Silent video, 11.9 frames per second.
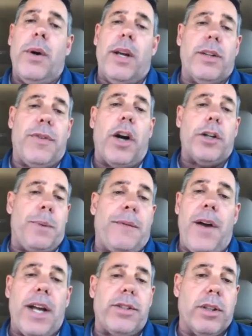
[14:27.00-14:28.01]
as far as
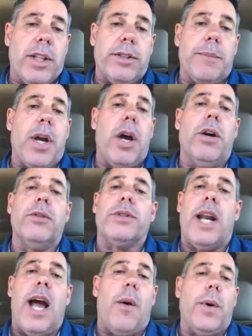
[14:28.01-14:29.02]
professionalism goes
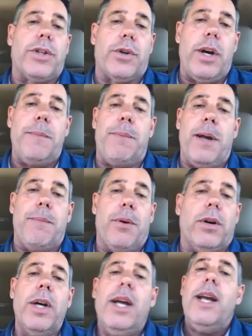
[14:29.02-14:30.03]
and how we treat
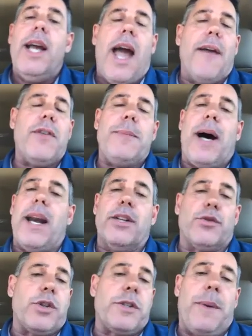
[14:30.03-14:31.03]
people, everybody
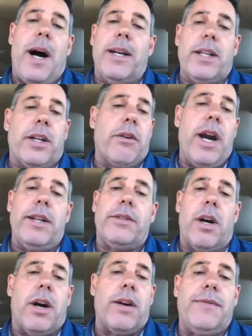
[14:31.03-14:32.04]
has responded great
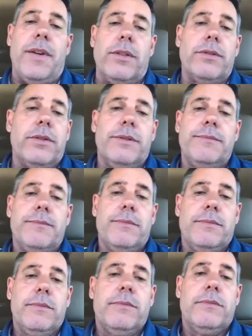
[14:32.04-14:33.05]
to our
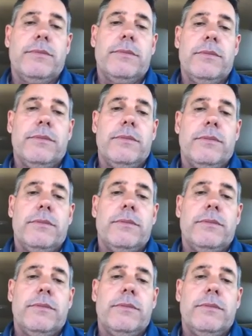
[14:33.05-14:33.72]
folks.